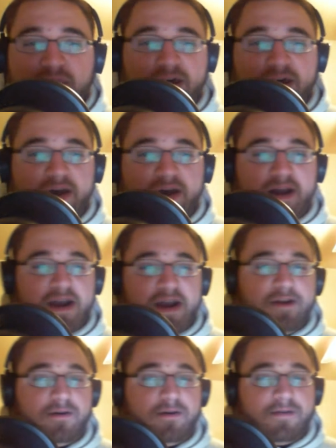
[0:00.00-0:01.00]
I
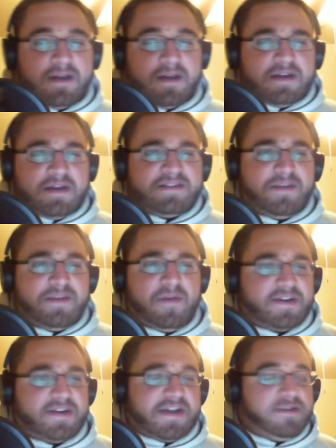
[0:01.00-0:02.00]
know somebody
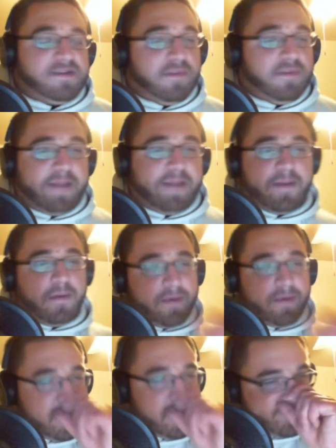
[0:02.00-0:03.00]
reached out to BlackBerry Mobile
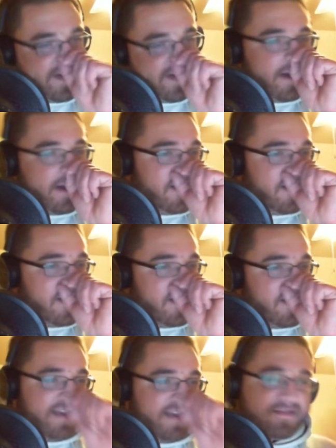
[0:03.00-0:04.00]
customer care and asked them
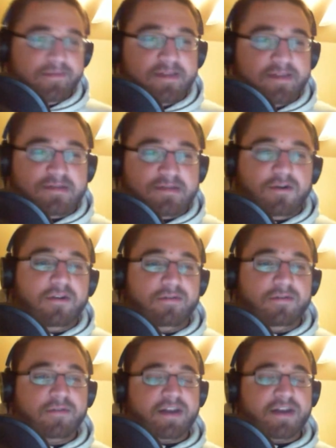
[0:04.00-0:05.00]
this on like
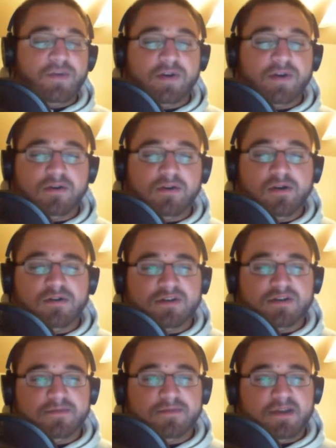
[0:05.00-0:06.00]
Twitter or something like
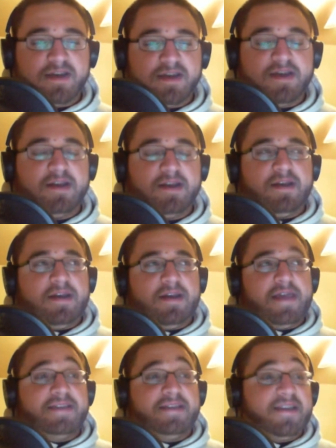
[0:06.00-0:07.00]
that, and they said
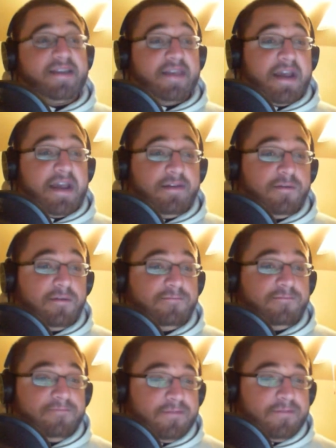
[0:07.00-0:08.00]
they had no
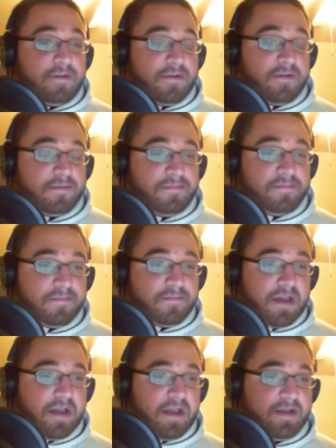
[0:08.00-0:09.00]
further
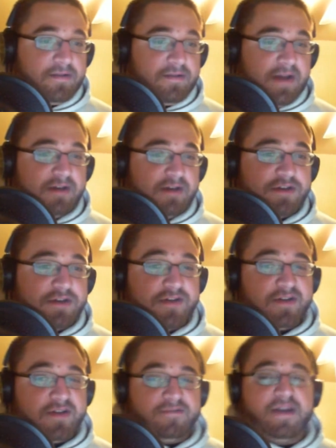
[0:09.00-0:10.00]
knowledge of it right
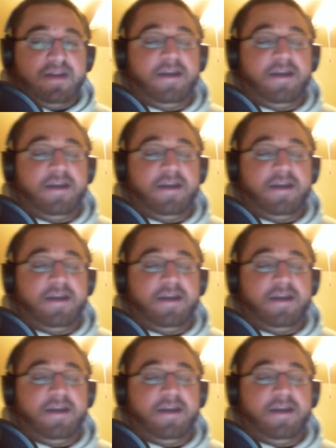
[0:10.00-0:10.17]
now.